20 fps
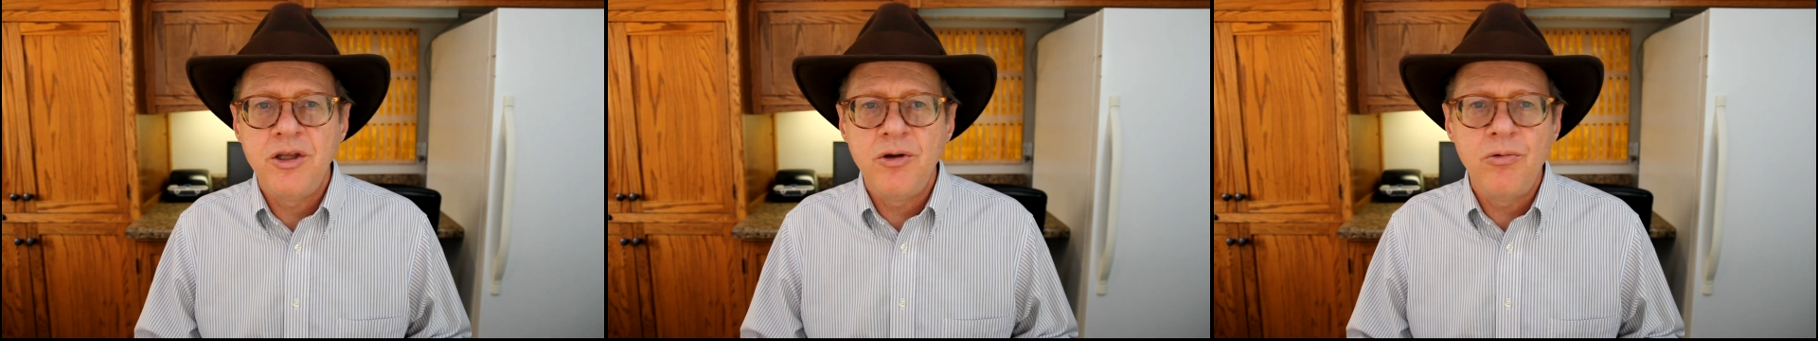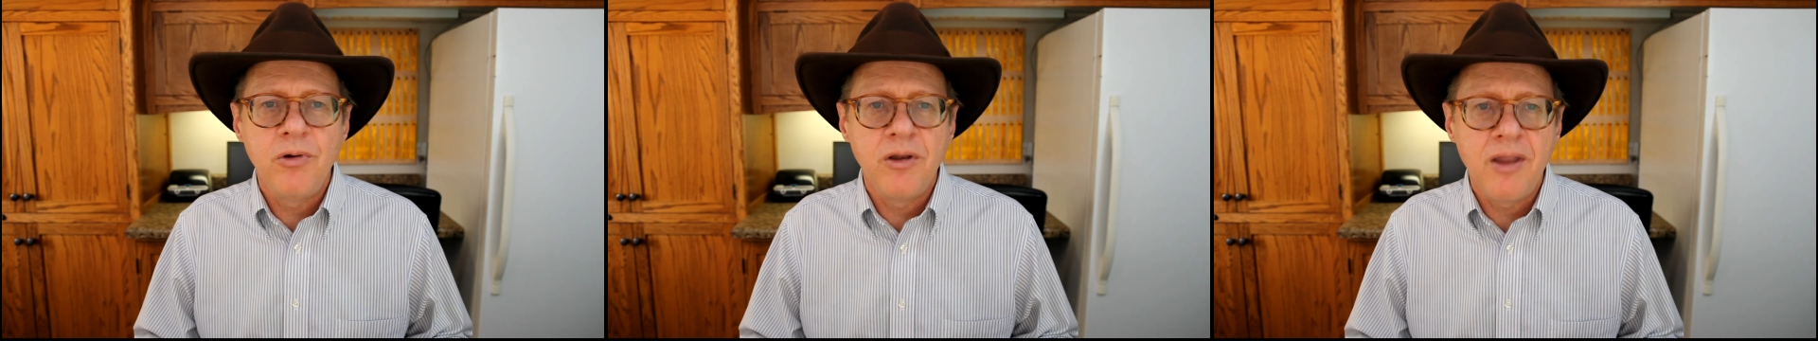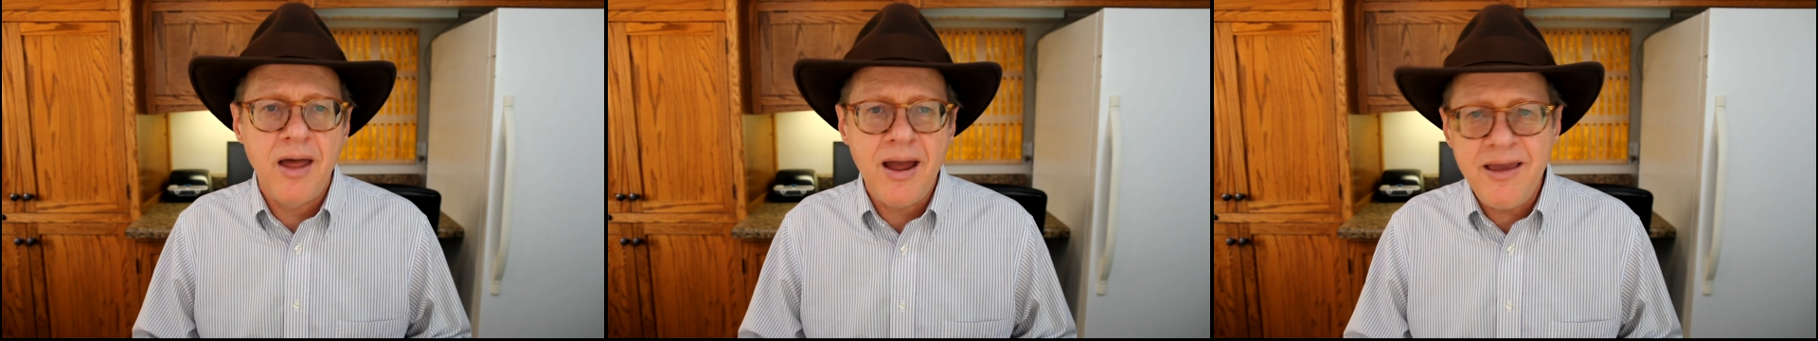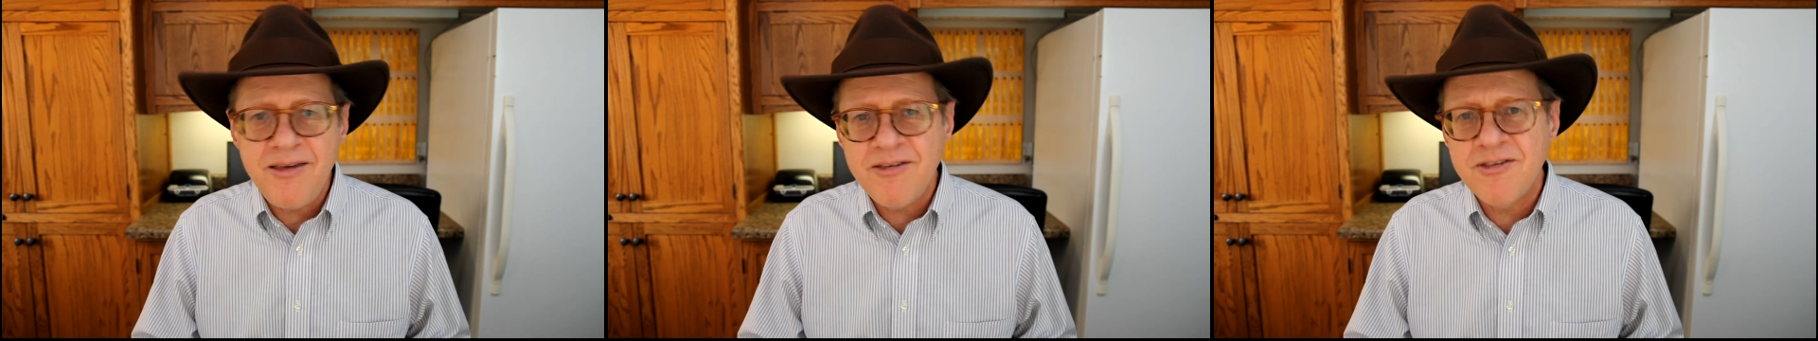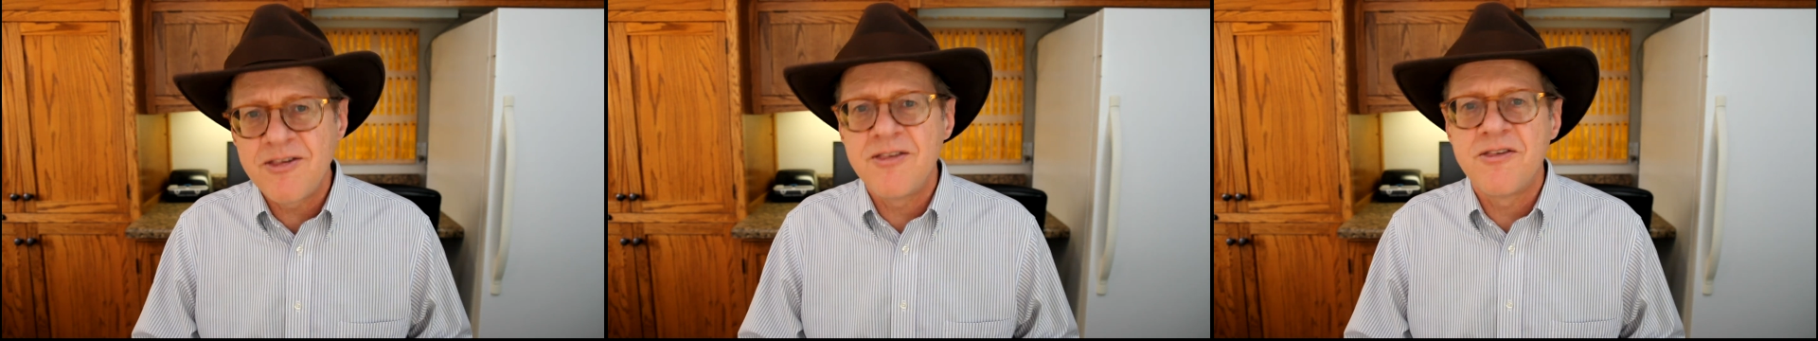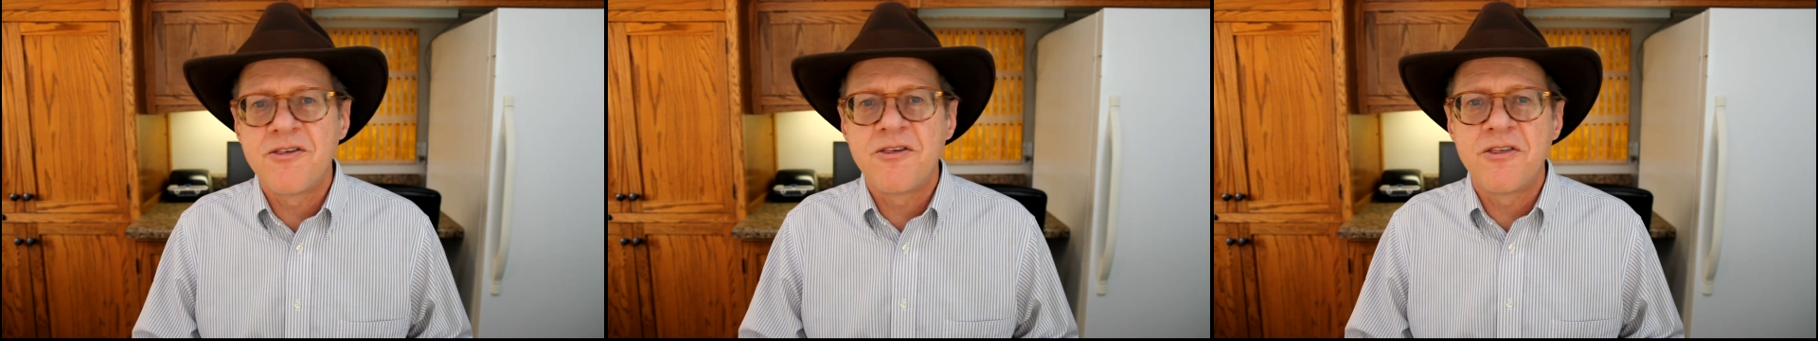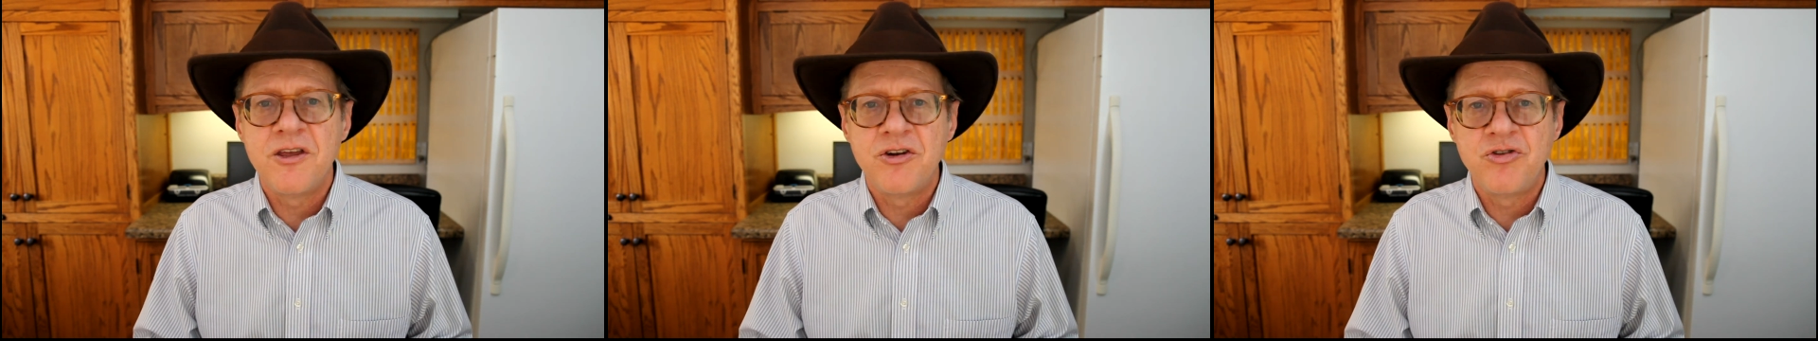You
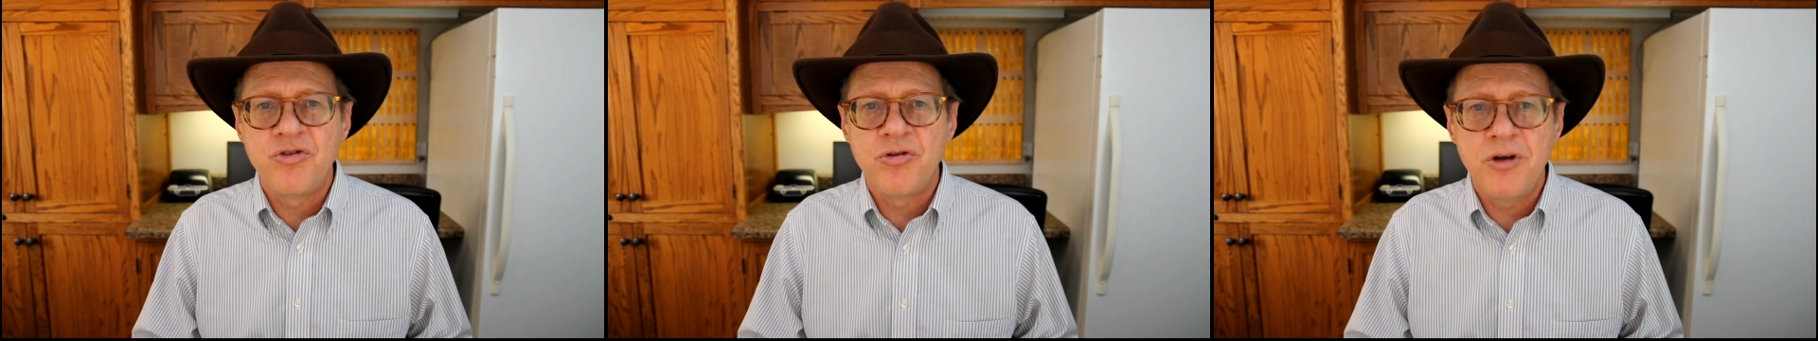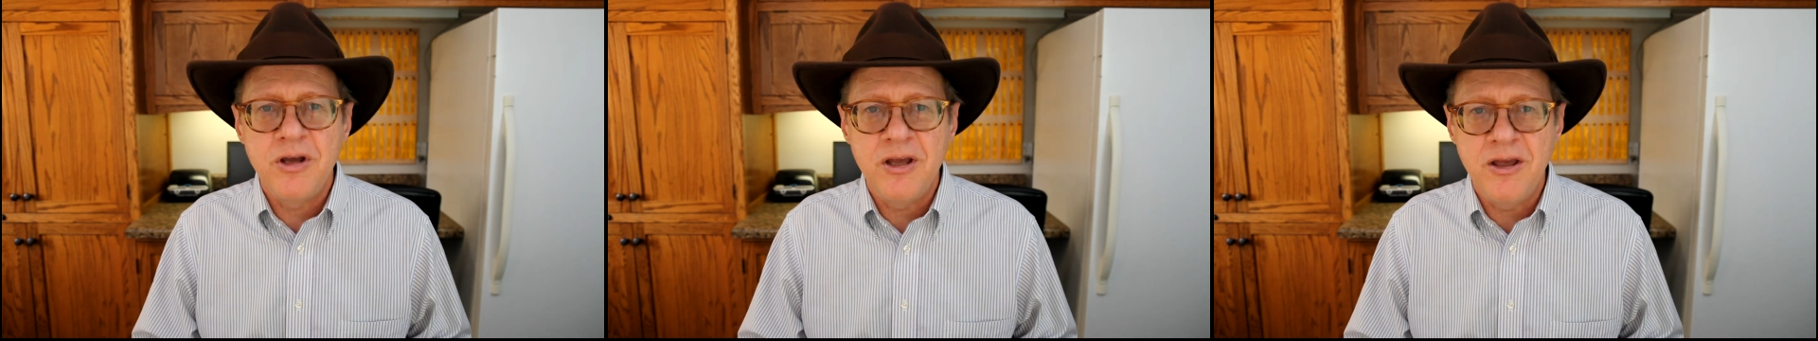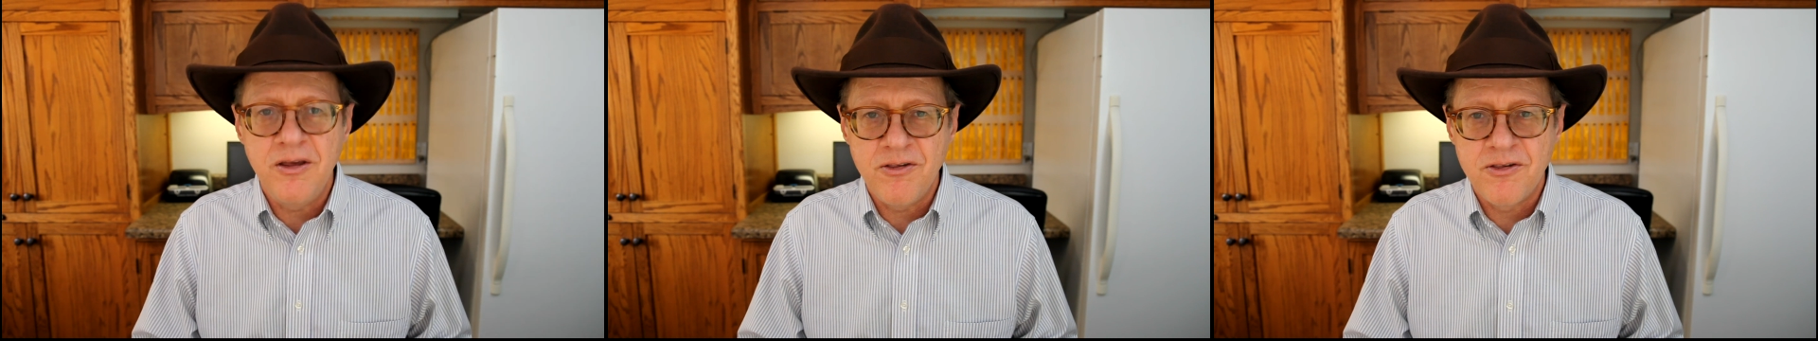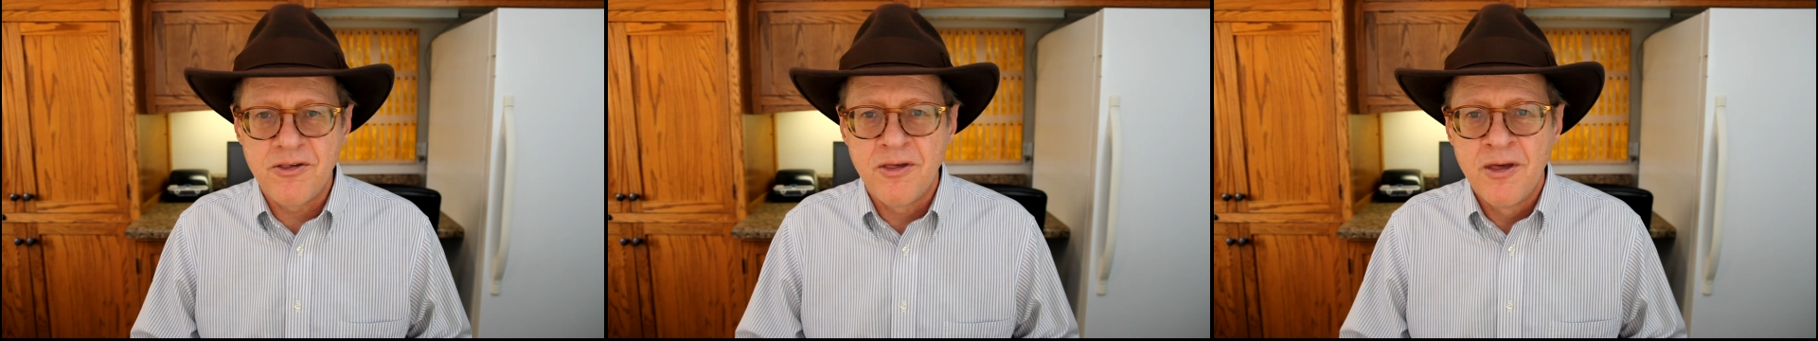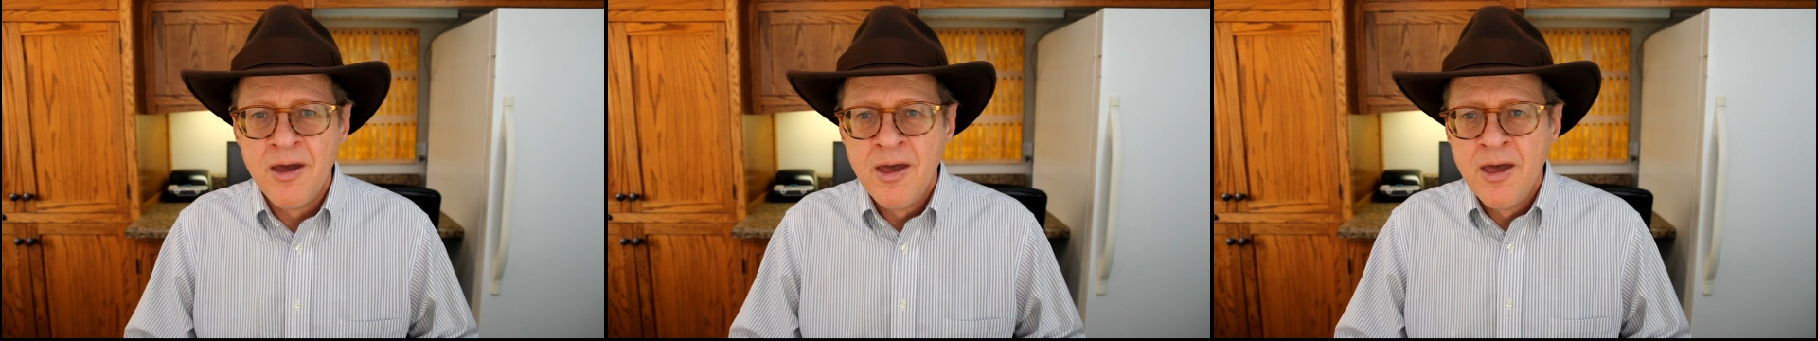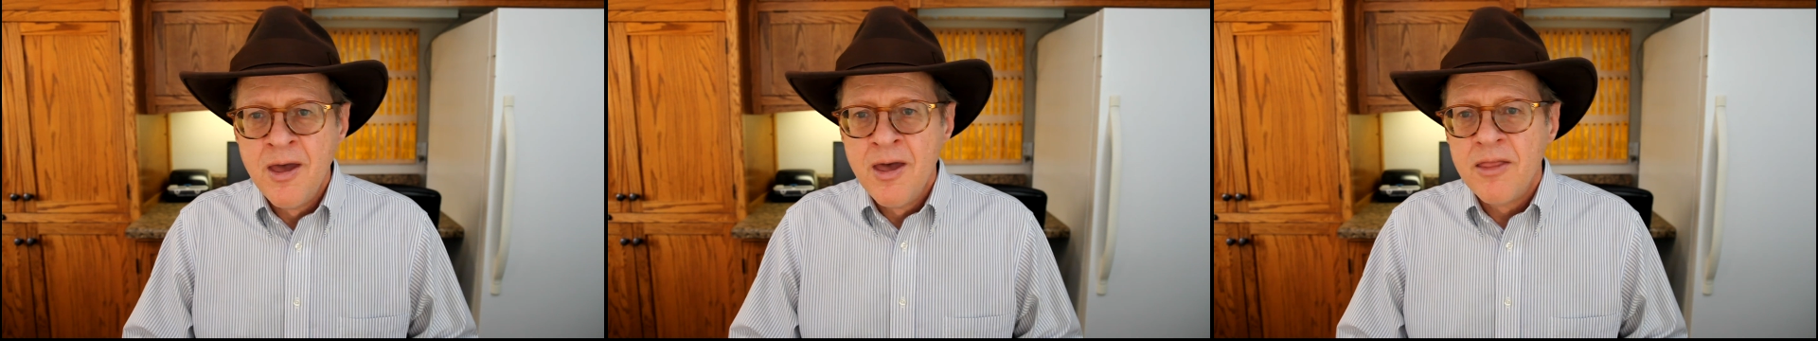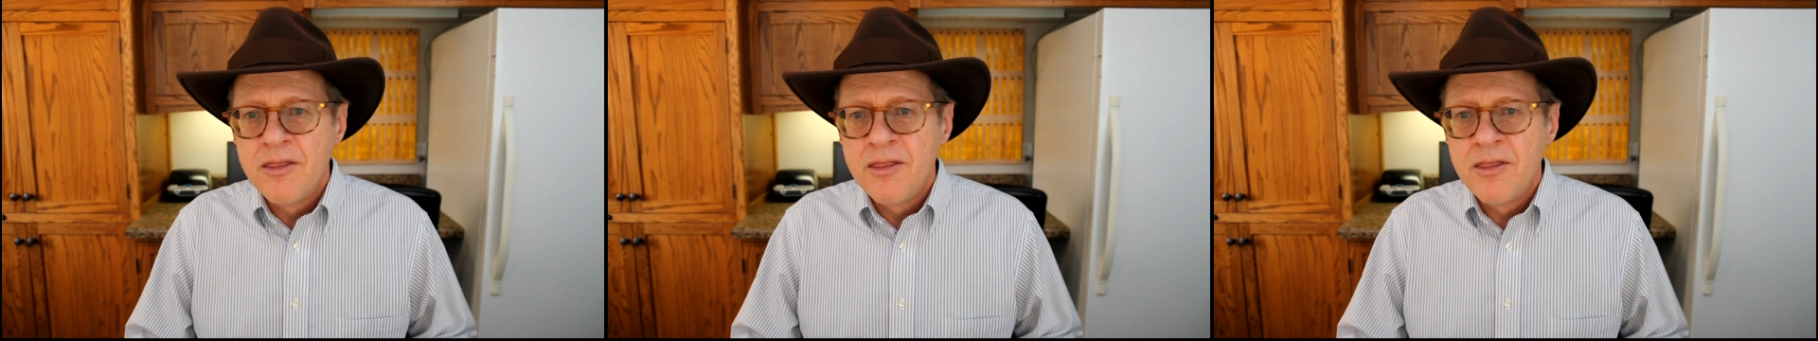license the trees.